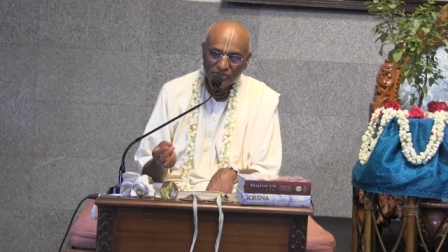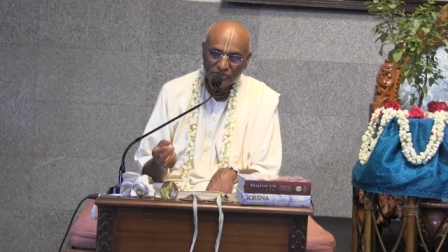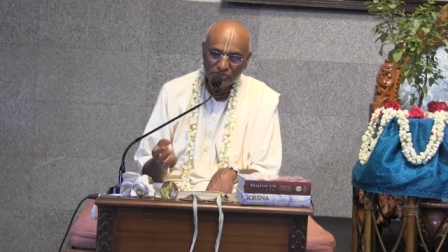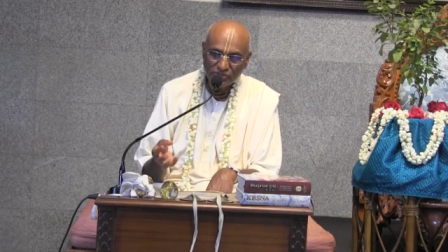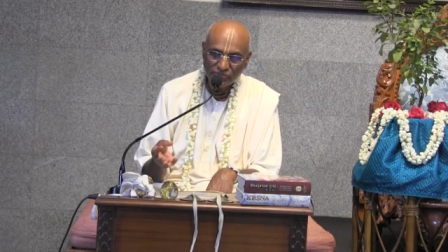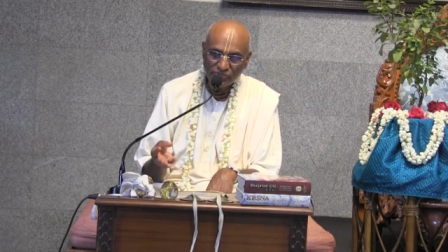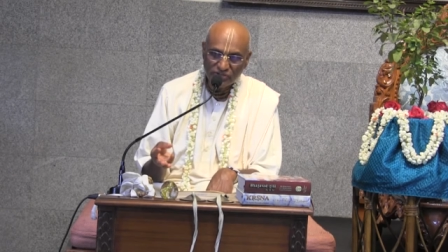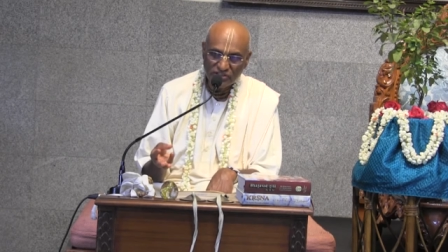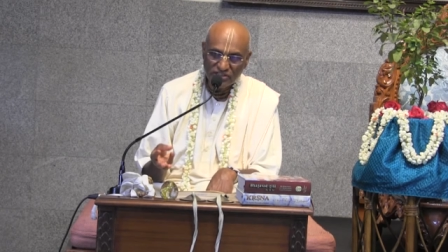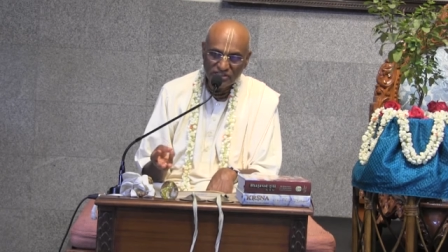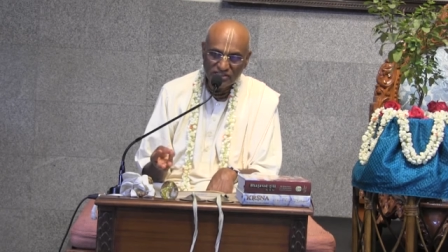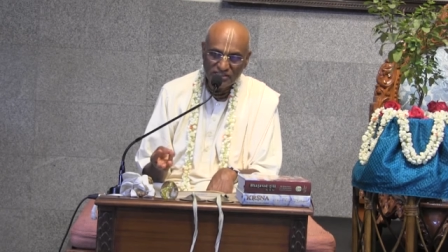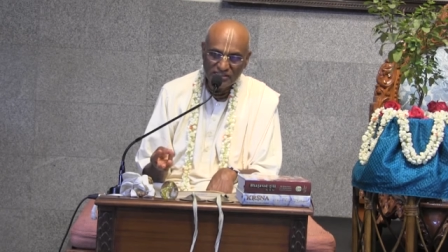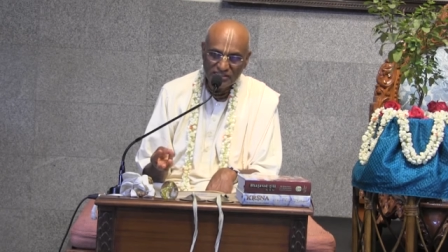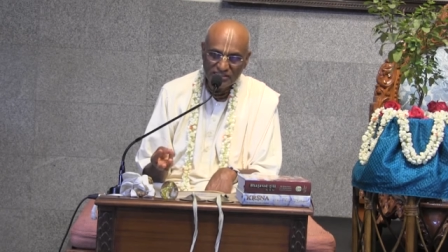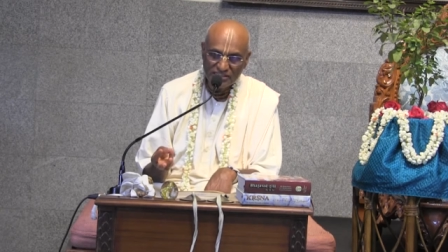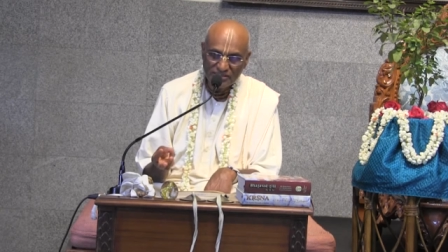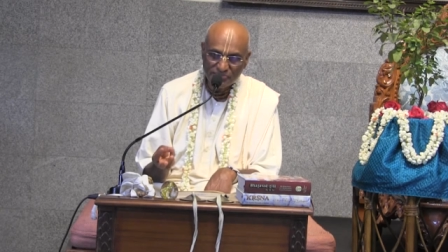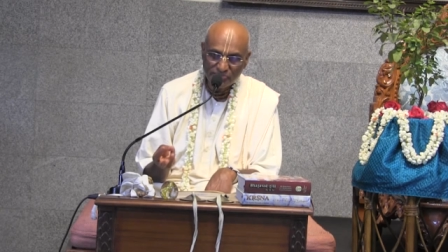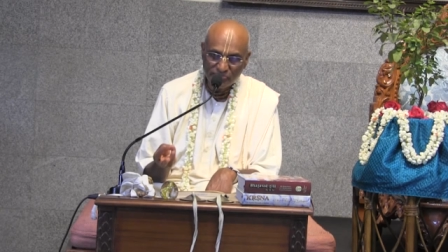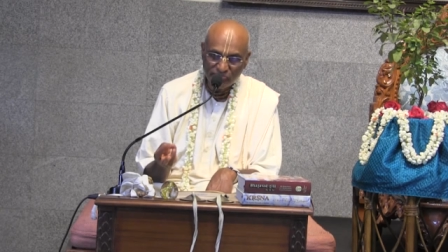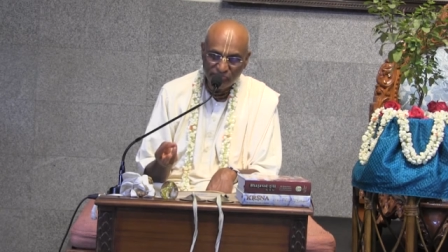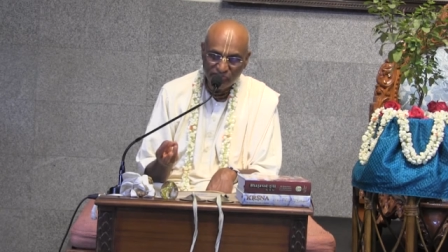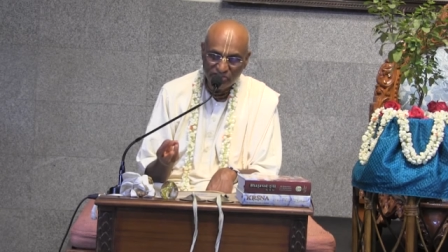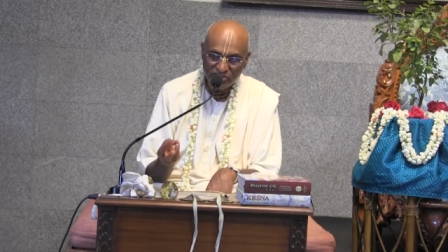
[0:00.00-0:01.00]
So first
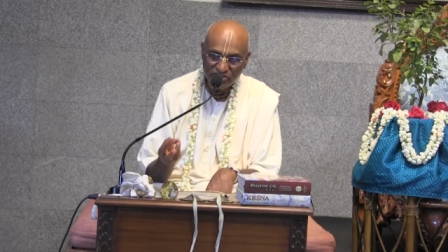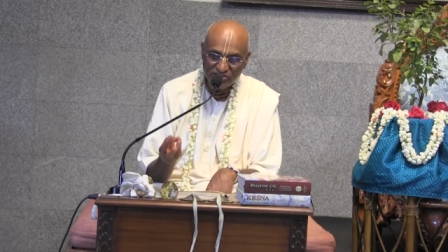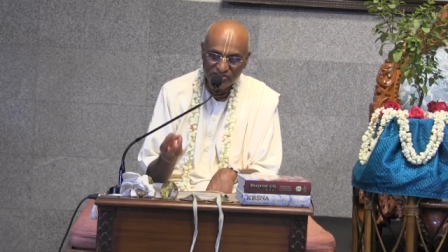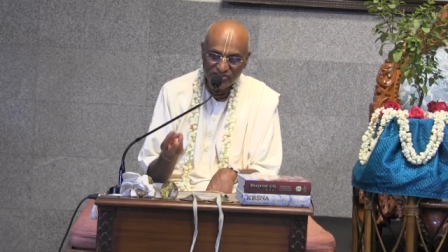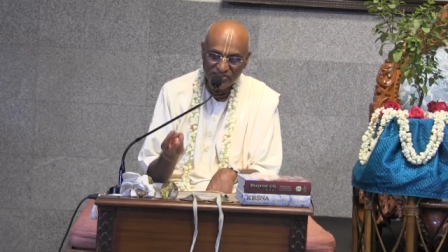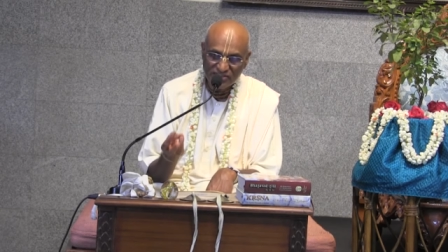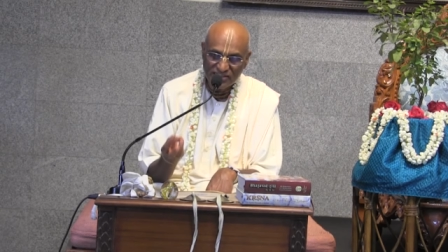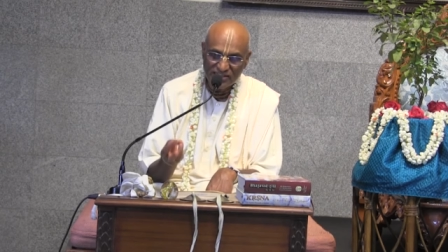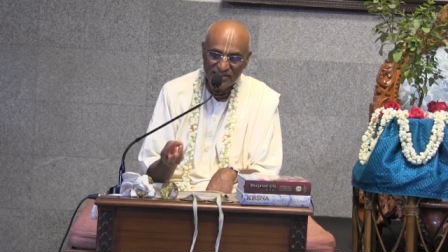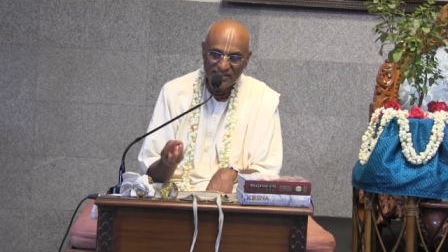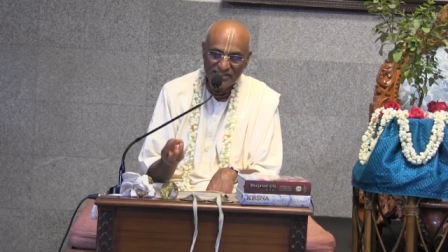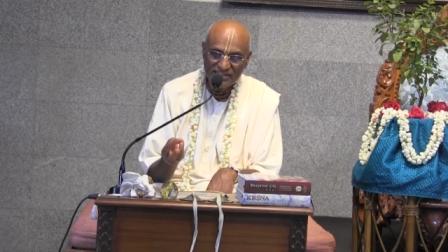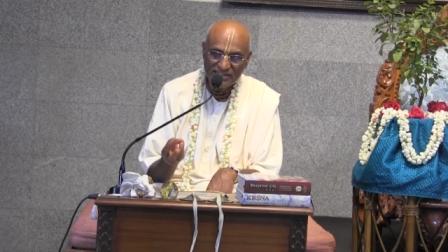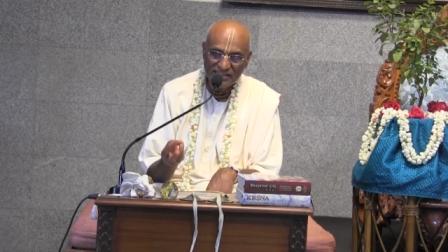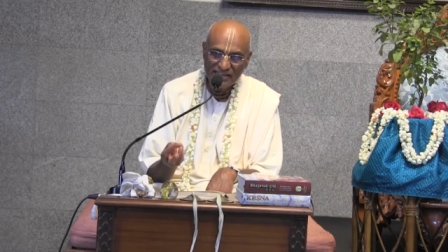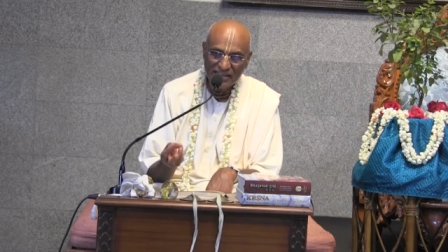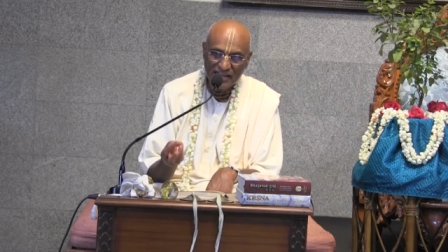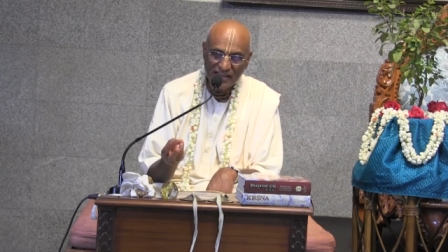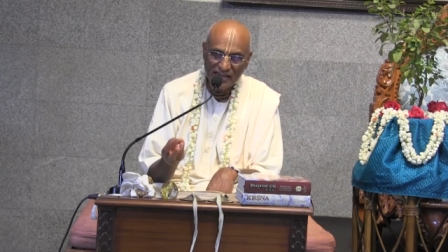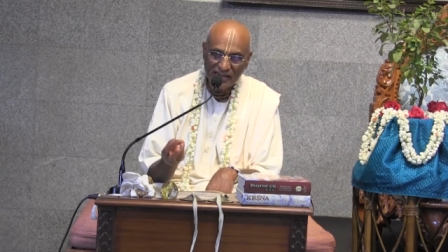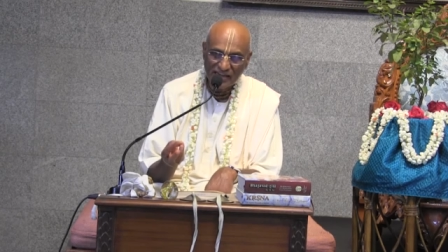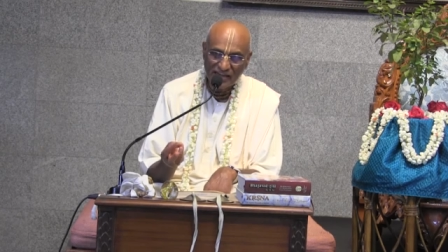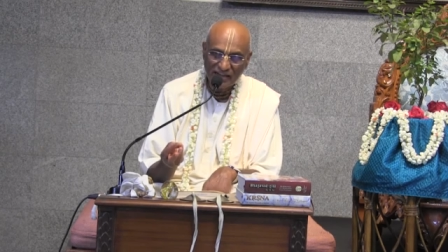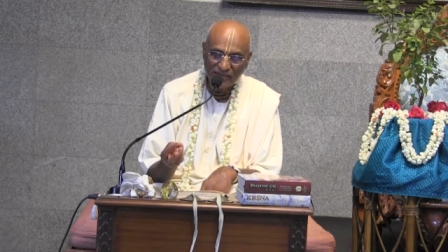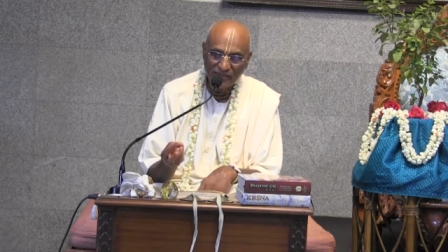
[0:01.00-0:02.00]
is first thing is
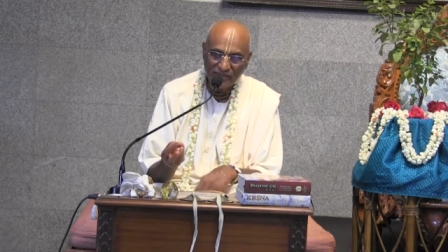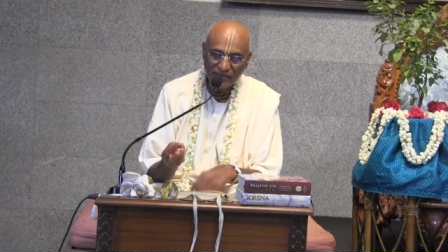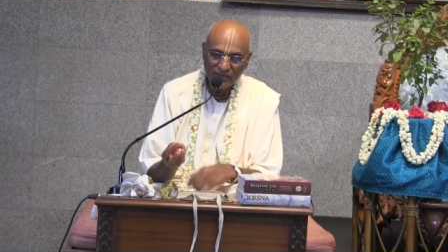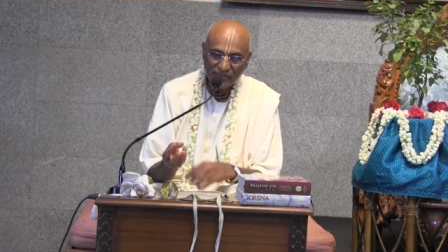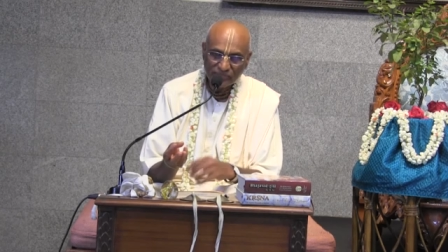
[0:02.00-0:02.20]
jnana.